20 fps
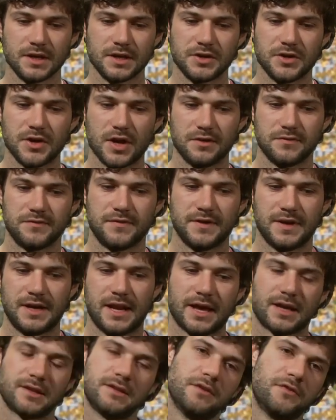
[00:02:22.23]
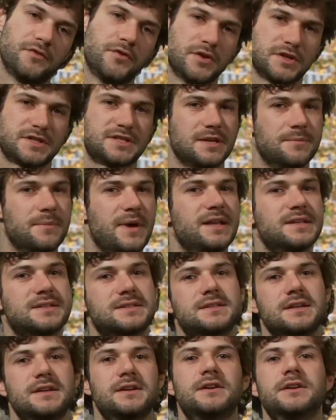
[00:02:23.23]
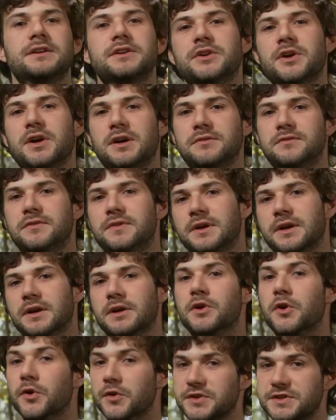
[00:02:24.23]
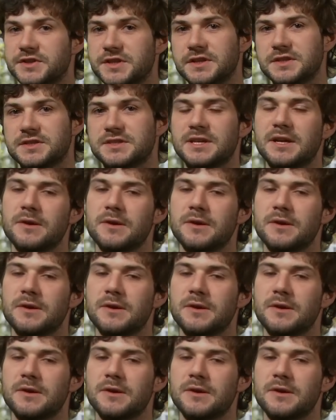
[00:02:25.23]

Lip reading: you have like the first semester, you have courses,